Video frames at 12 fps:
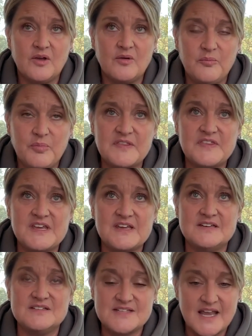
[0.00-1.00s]
but the
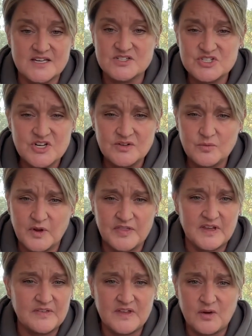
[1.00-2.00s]
intention
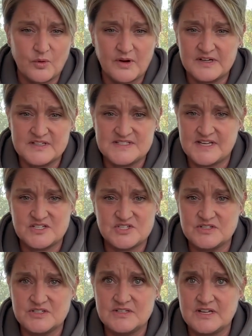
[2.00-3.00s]
within the
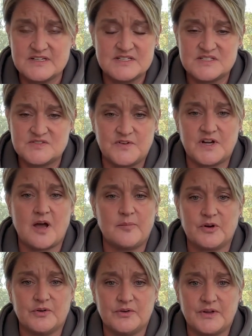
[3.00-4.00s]
organization is
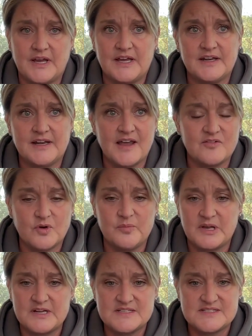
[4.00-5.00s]
phenomenal, and
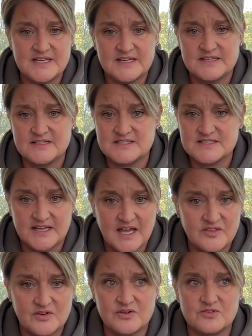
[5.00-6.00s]
everybody's in it
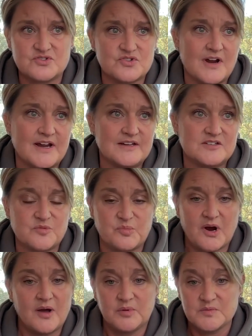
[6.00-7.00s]
together trying to
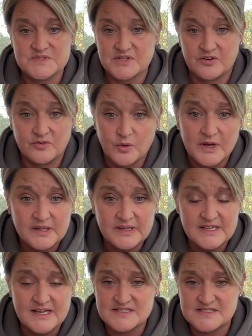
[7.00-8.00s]
problem solve
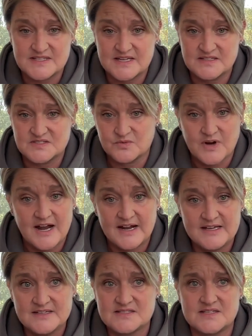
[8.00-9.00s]
quickly as things
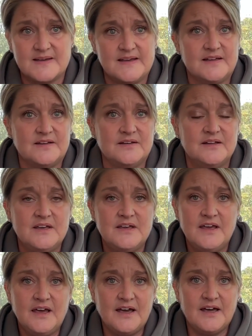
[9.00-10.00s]
arise. And
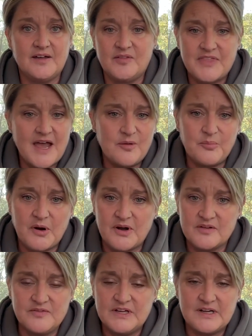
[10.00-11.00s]
that
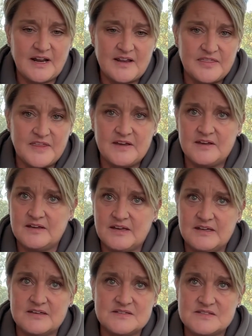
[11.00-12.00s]
part of it, I think,
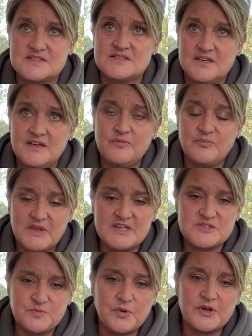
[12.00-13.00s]
is
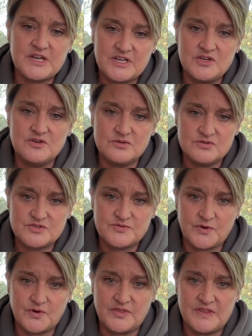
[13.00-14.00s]
pretty huge
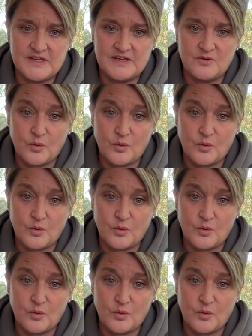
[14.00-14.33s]
for the